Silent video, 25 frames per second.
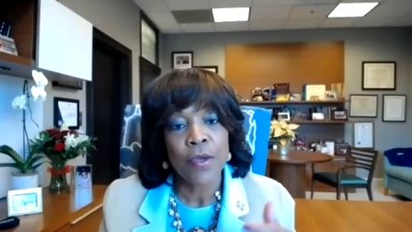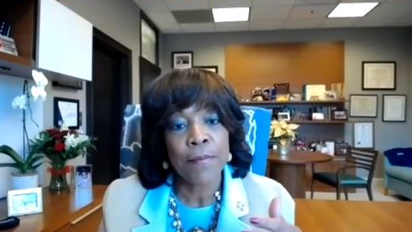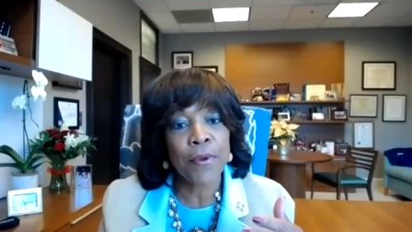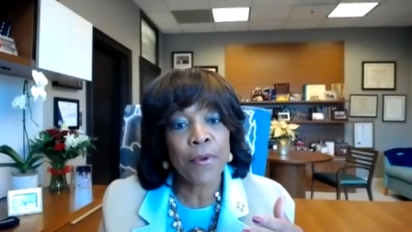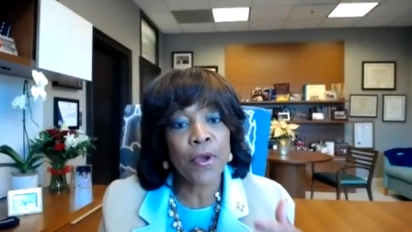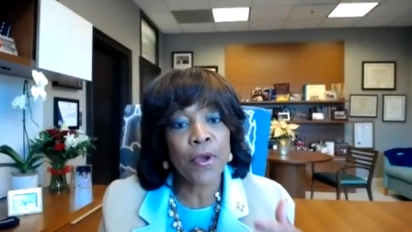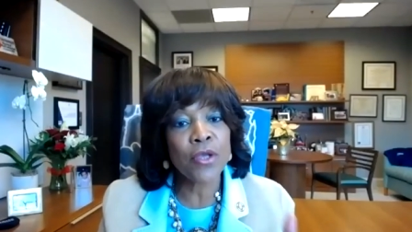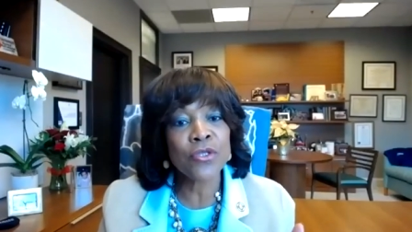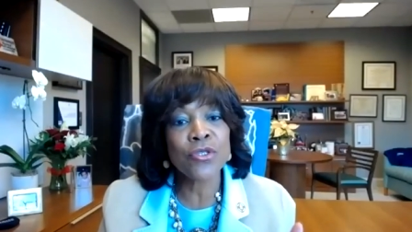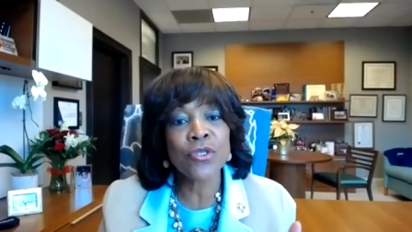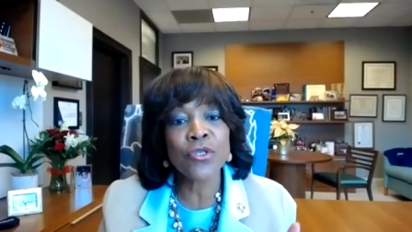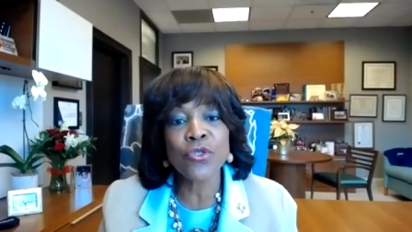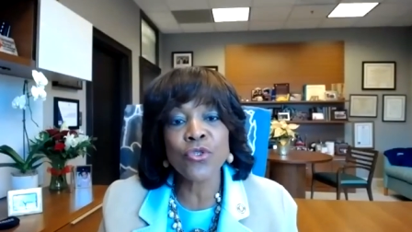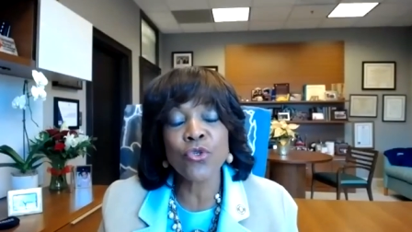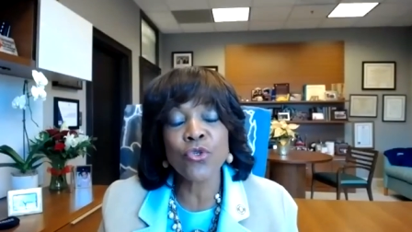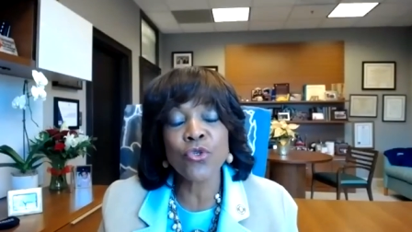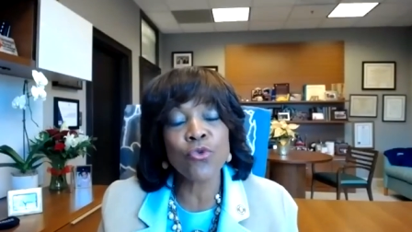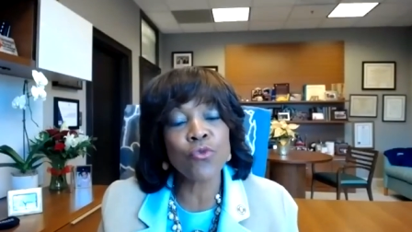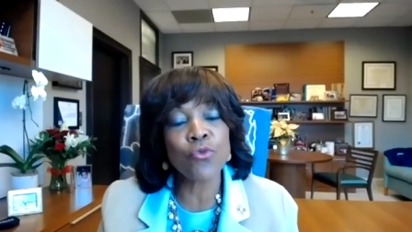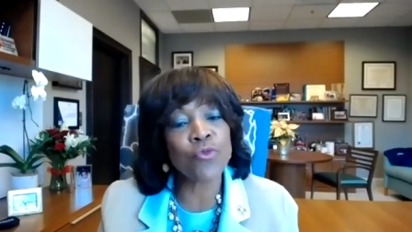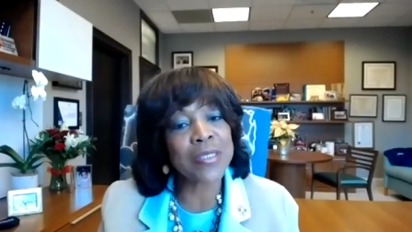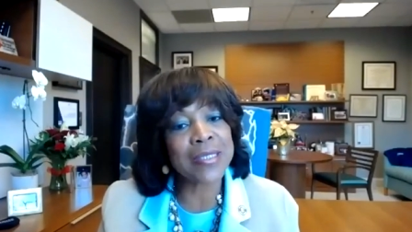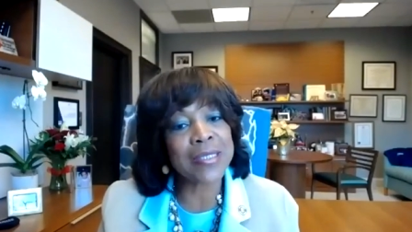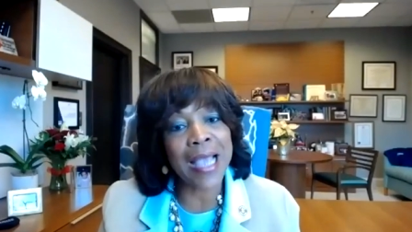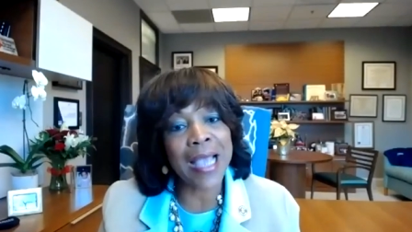Persons who
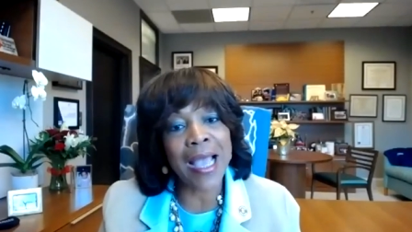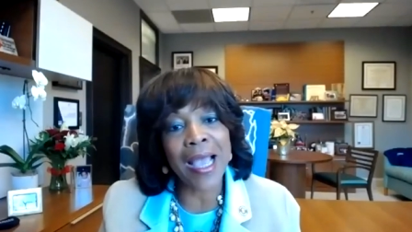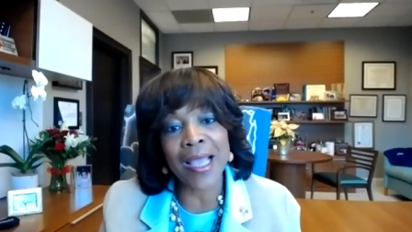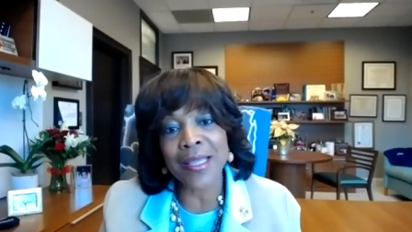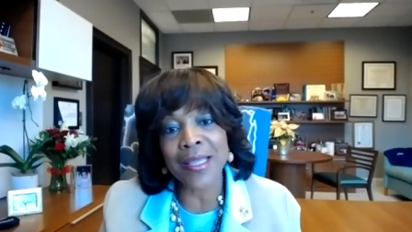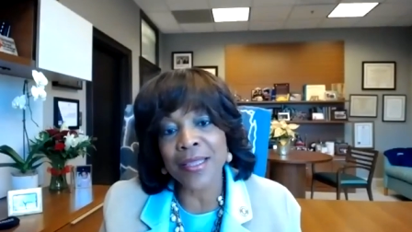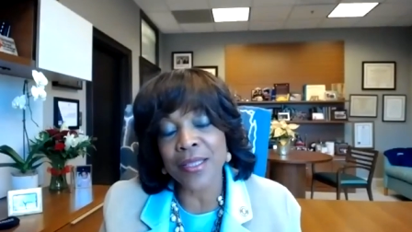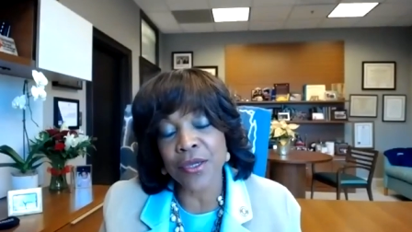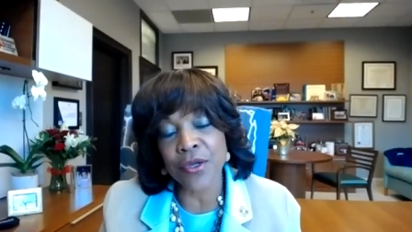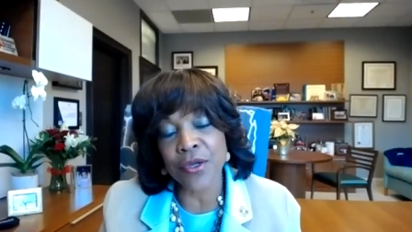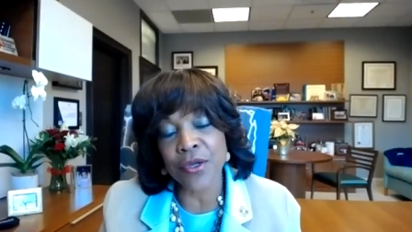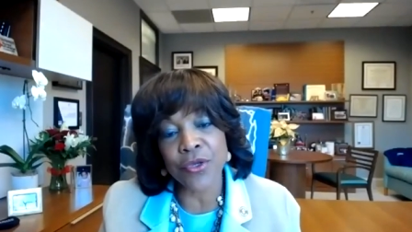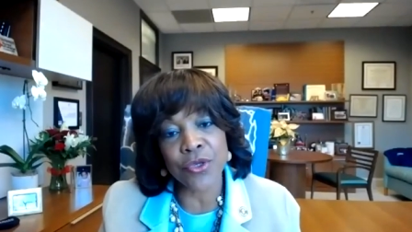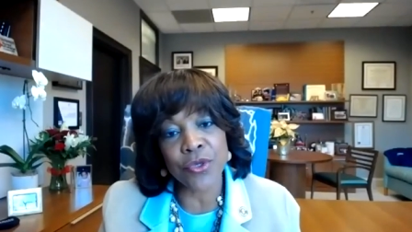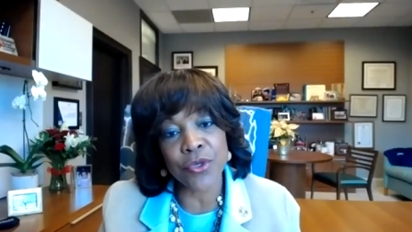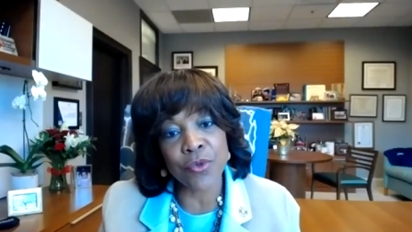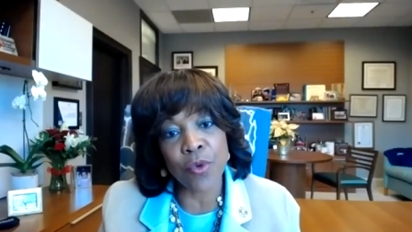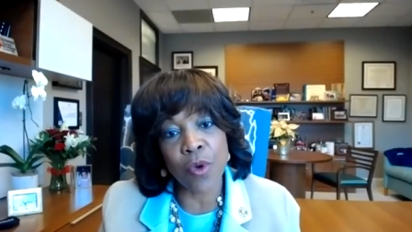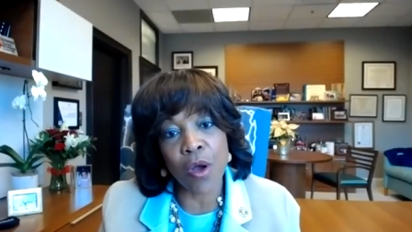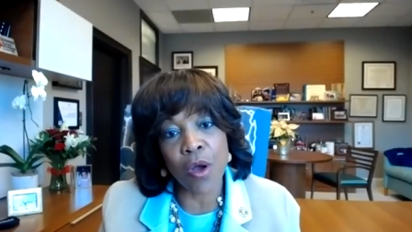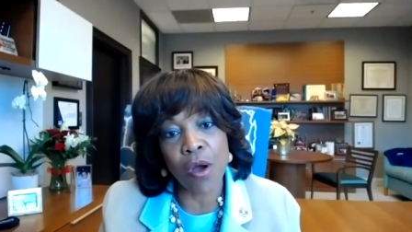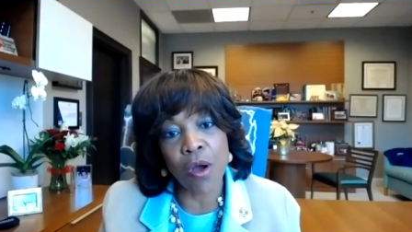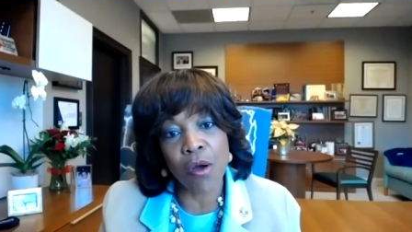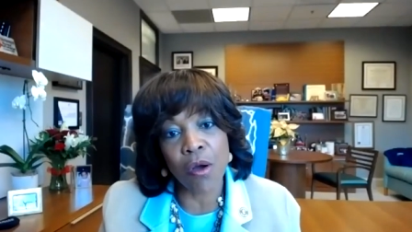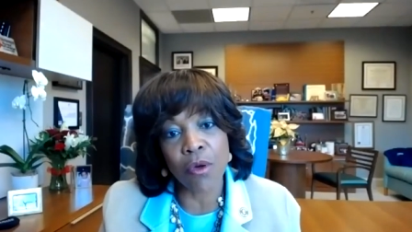reside there,
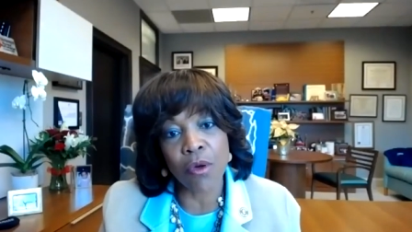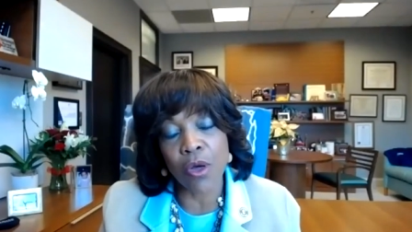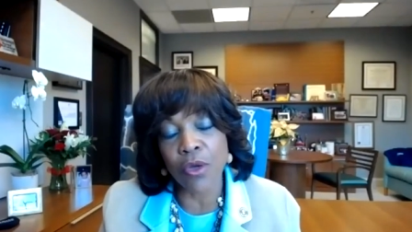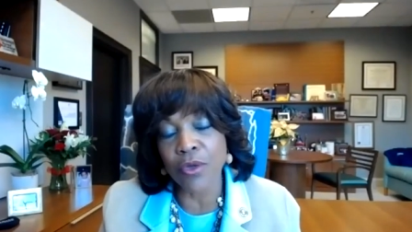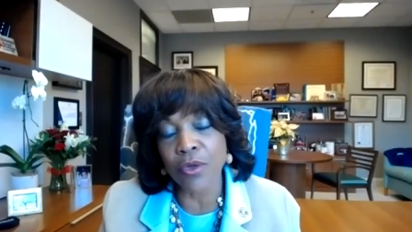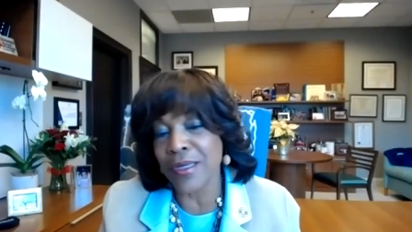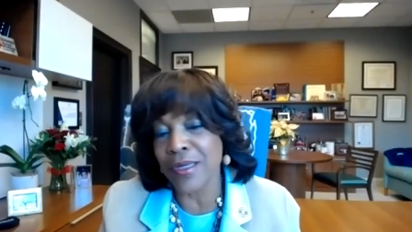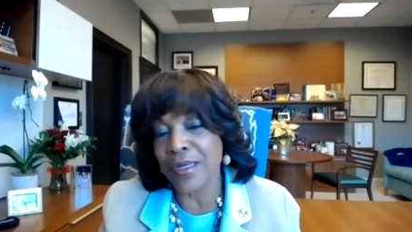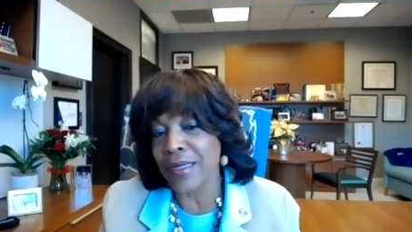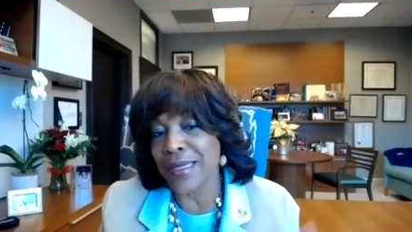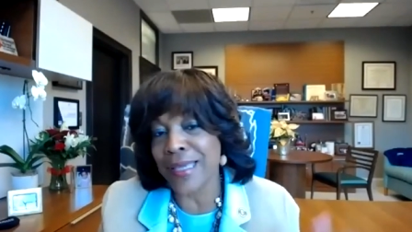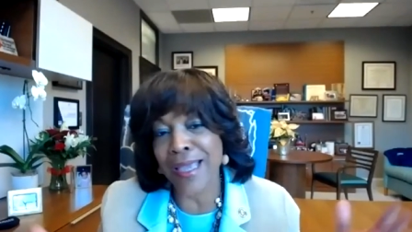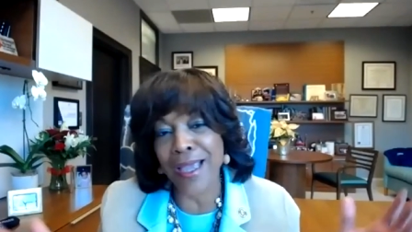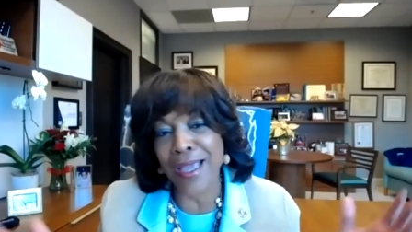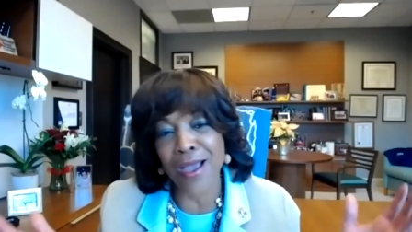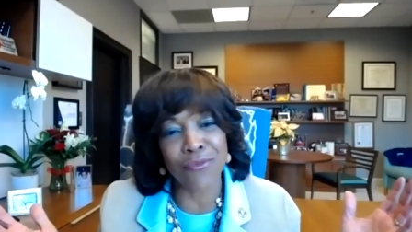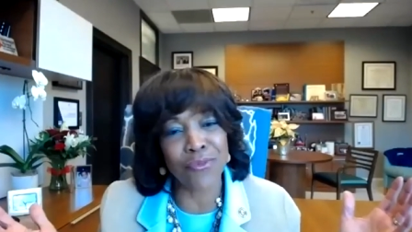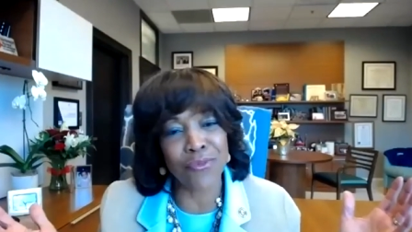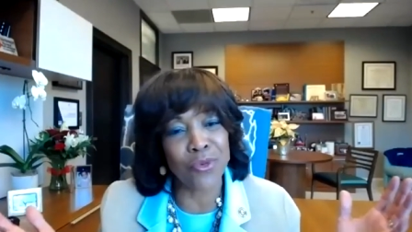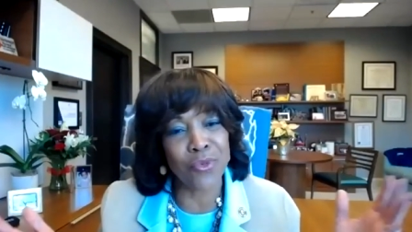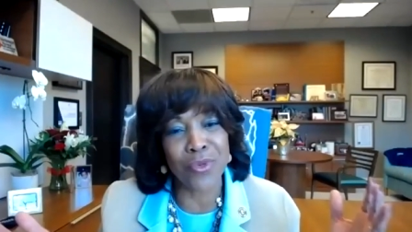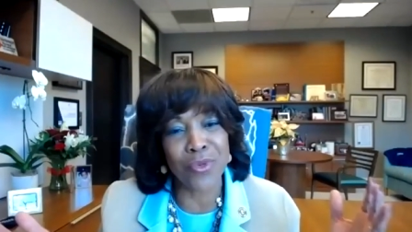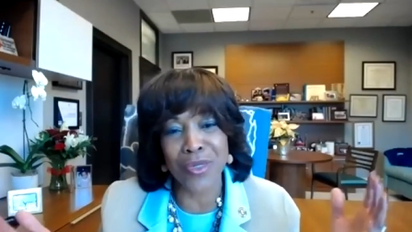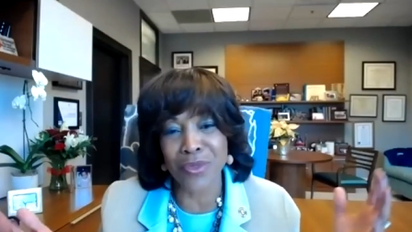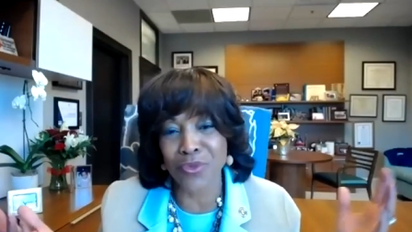you all only account
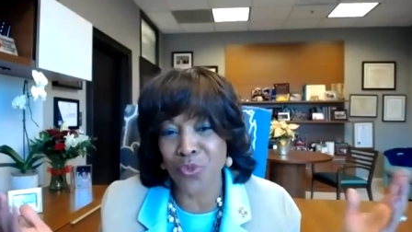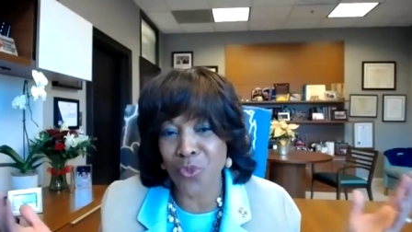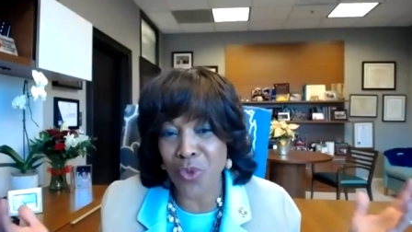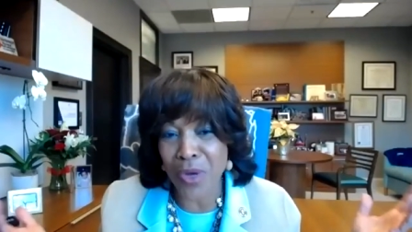for what,